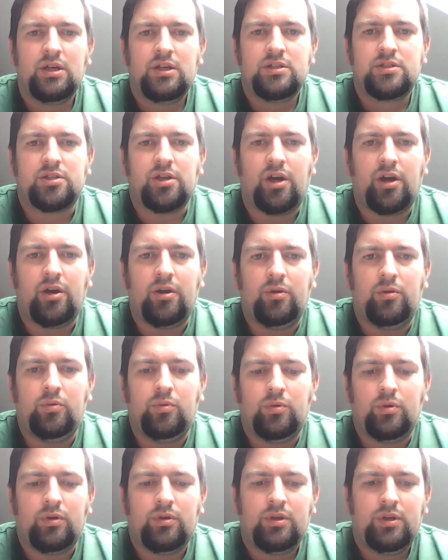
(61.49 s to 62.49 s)

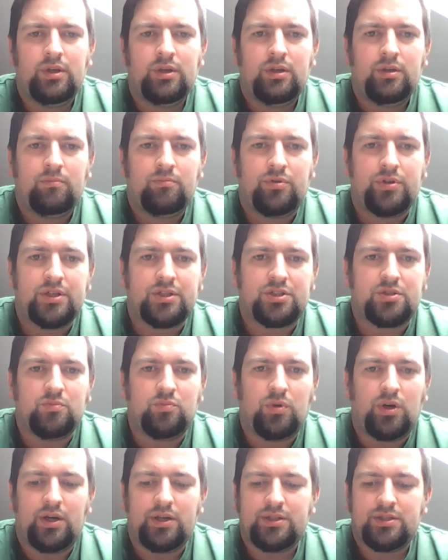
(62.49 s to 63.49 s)
So
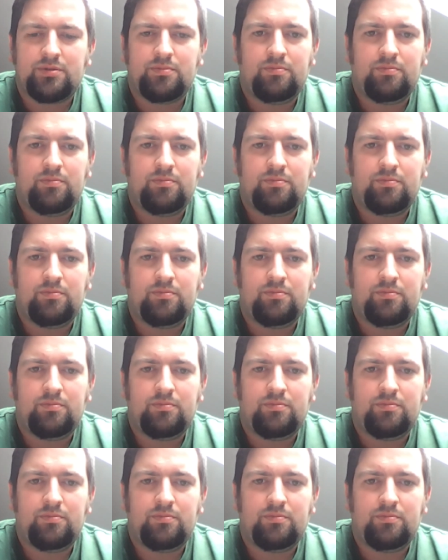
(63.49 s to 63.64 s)
prediction-wise,